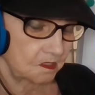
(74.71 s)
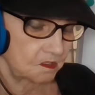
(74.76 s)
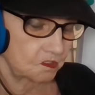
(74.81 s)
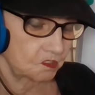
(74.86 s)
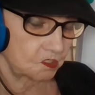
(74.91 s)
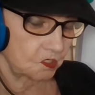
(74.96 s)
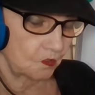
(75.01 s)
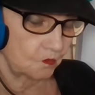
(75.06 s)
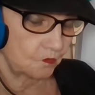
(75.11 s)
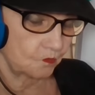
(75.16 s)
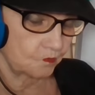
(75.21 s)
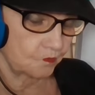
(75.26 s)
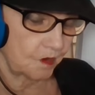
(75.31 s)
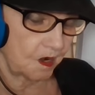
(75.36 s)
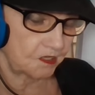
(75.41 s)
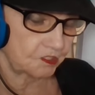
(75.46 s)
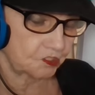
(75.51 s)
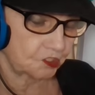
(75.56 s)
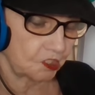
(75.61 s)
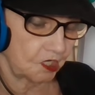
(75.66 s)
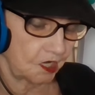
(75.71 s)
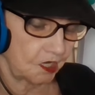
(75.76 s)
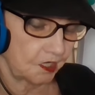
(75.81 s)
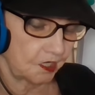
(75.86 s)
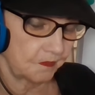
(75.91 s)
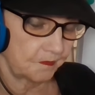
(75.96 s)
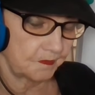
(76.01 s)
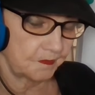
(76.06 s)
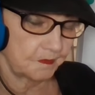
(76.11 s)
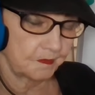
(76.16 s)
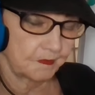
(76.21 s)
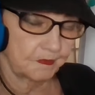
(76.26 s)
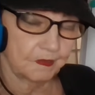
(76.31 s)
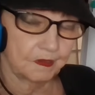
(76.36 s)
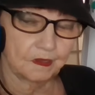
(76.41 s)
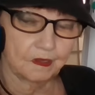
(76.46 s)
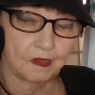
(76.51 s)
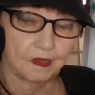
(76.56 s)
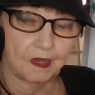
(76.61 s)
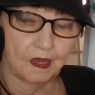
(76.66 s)
So Russia
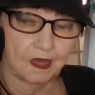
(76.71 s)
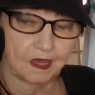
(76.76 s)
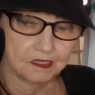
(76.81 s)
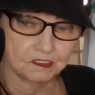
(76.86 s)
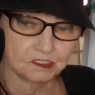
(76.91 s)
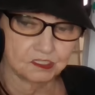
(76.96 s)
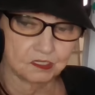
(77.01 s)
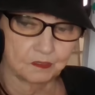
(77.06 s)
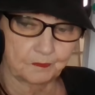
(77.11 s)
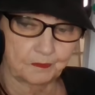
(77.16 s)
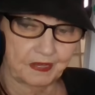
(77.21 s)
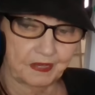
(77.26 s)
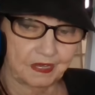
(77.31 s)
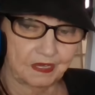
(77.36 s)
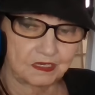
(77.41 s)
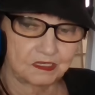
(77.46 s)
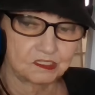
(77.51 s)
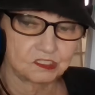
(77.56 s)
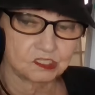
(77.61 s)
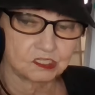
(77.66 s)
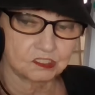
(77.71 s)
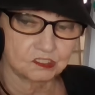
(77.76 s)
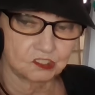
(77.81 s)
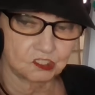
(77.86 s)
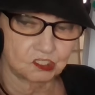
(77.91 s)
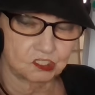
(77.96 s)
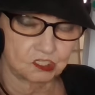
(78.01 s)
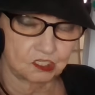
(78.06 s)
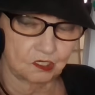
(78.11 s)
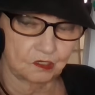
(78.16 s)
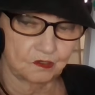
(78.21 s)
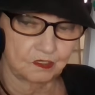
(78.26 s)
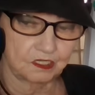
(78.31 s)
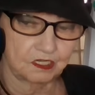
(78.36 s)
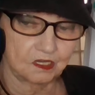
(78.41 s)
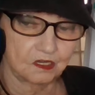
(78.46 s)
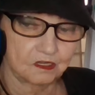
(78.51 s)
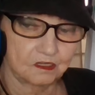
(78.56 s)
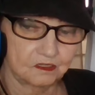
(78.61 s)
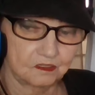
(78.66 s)
has a base in
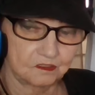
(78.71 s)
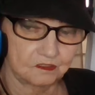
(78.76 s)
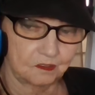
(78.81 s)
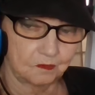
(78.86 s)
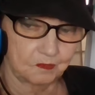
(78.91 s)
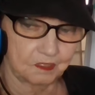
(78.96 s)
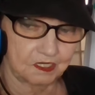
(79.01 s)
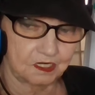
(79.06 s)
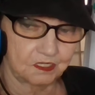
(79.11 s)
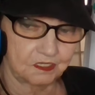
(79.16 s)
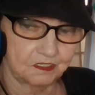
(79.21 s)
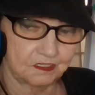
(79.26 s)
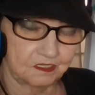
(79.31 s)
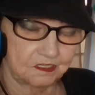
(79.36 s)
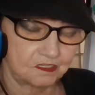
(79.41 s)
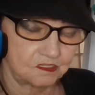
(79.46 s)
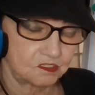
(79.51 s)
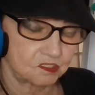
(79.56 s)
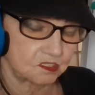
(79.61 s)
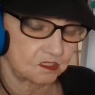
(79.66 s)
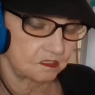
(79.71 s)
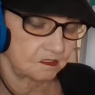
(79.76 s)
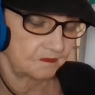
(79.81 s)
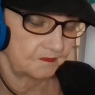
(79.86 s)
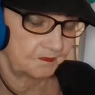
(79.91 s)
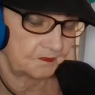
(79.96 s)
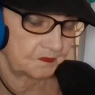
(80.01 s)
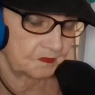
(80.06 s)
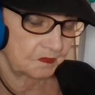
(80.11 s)
Syria and the Middle East.